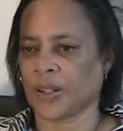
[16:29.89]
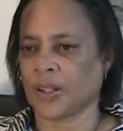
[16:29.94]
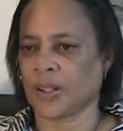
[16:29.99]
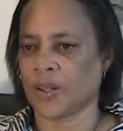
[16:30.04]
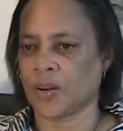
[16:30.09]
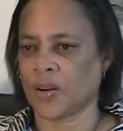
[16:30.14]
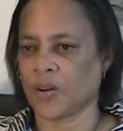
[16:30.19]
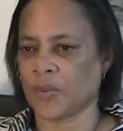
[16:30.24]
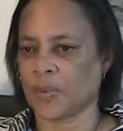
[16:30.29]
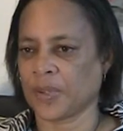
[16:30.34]

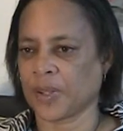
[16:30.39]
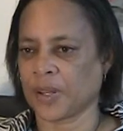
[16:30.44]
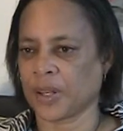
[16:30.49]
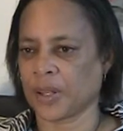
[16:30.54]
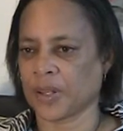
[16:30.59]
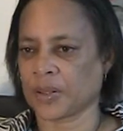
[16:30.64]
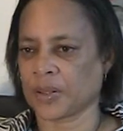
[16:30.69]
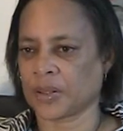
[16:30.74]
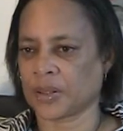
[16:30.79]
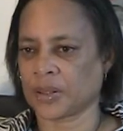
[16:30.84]
No,
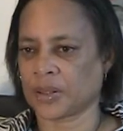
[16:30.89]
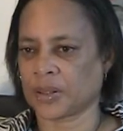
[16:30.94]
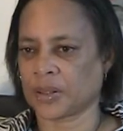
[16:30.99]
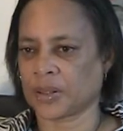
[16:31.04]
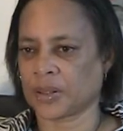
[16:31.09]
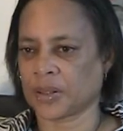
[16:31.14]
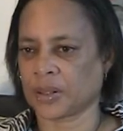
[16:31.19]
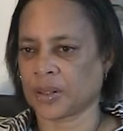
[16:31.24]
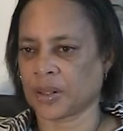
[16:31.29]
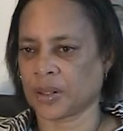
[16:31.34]
because
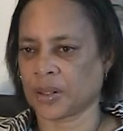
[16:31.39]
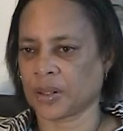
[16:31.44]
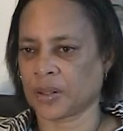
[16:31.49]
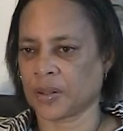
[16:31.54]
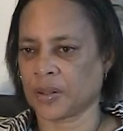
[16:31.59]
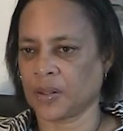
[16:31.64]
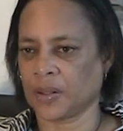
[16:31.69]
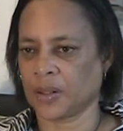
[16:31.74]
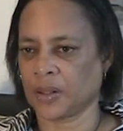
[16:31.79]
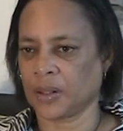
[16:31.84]

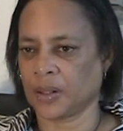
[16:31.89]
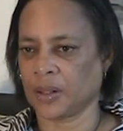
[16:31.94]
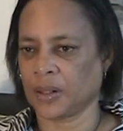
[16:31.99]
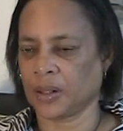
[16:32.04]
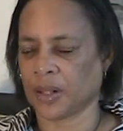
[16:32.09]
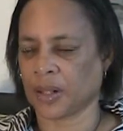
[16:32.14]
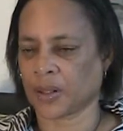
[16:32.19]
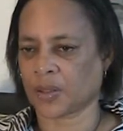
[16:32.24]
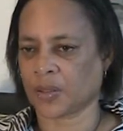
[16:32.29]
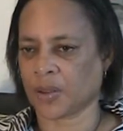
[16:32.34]
it's
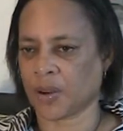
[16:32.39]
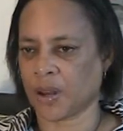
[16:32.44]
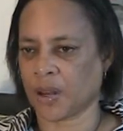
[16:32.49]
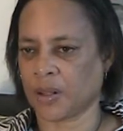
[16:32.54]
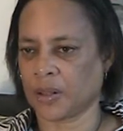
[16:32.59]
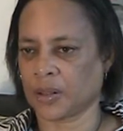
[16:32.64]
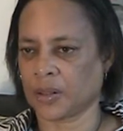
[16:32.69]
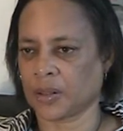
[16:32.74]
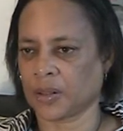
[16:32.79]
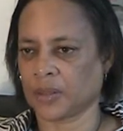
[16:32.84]
electronic.